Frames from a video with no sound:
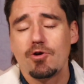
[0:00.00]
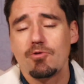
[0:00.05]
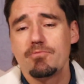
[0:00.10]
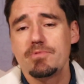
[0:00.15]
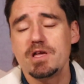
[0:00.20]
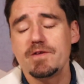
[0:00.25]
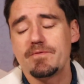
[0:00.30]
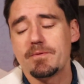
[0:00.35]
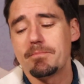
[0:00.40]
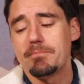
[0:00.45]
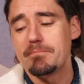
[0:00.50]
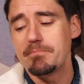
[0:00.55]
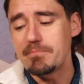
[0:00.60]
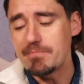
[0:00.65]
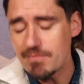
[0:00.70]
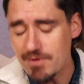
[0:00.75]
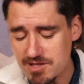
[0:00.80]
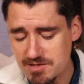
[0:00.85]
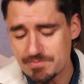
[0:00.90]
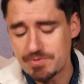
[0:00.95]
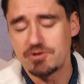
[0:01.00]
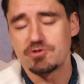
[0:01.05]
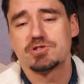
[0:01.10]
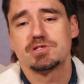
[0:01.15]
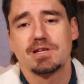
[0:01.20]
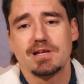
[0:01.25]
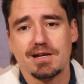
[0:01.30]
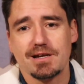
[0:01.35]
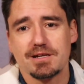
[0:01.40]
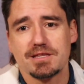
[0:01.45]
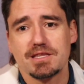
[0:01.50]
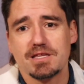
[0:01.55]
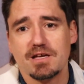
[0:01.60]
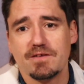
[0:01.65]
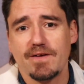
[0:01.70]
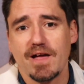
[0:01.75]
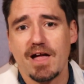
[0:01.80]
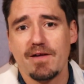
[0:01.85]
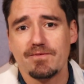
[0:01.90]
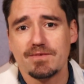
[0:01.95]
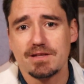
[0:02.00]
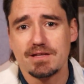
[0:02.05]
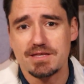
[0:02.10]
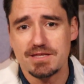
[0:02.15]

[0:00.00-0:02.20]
we have a much better chance of having a